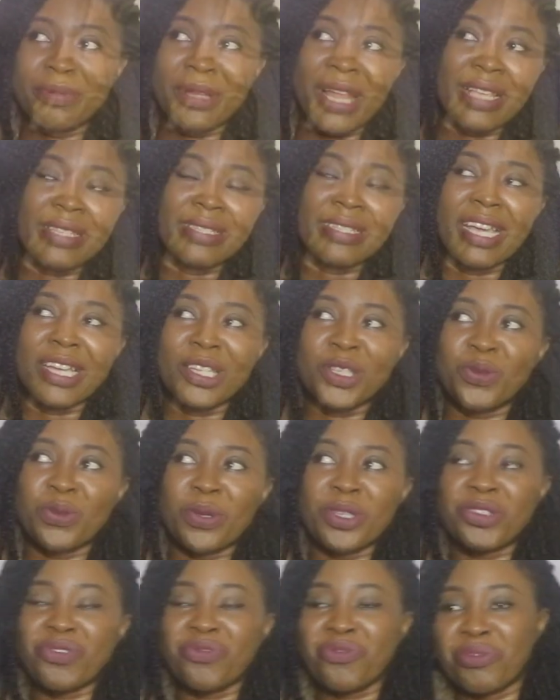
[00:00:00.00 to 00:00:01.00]
last night you
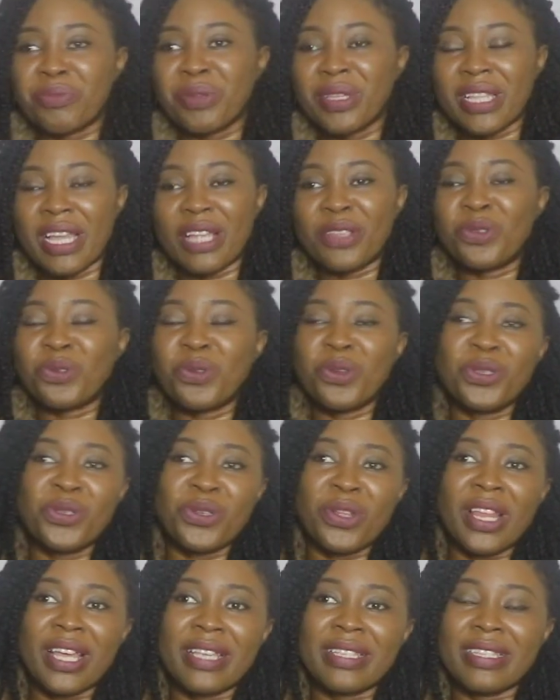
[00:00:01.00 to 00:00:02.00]
were screaming that you know it's
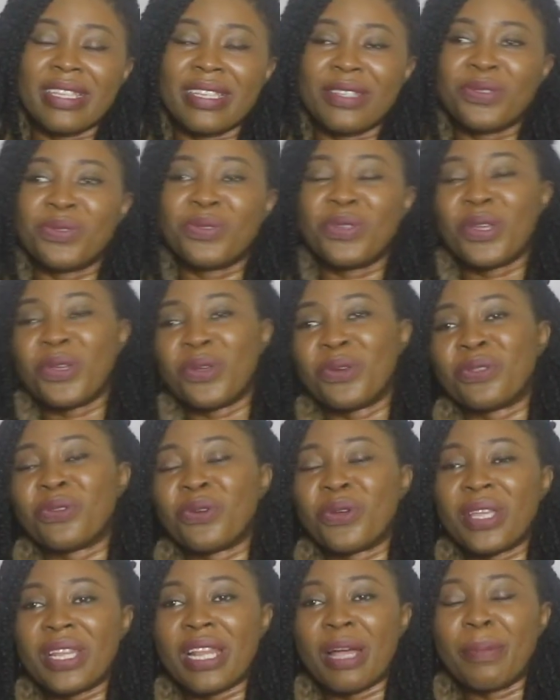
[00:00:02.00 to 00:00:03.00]
your last day. Today you're
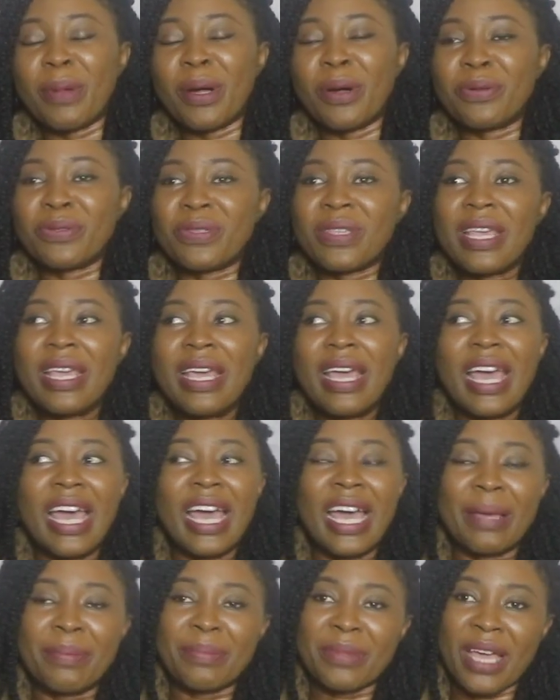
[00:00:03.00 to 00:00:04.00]
talking about
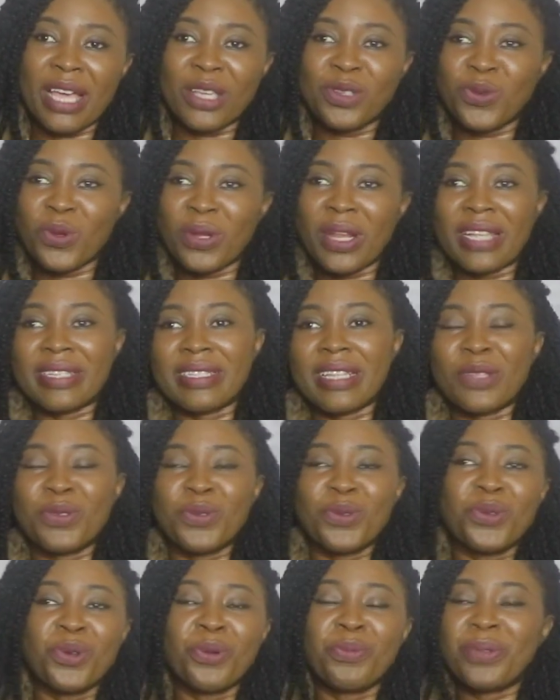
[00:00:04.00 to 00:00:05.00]
um, and
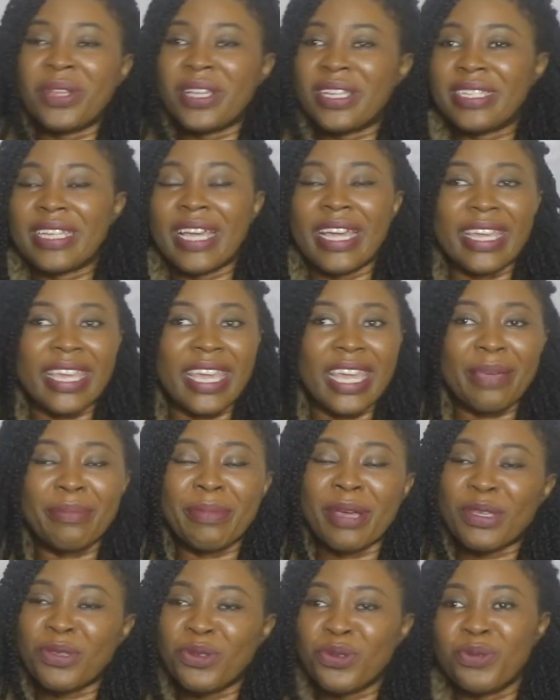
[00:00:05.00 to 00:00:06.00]
Thato not playing their game
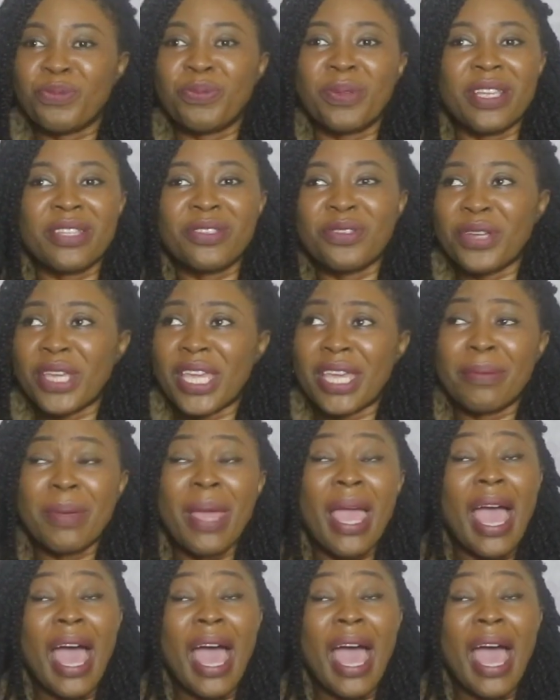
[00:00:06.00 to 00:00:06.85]
and you playing your game.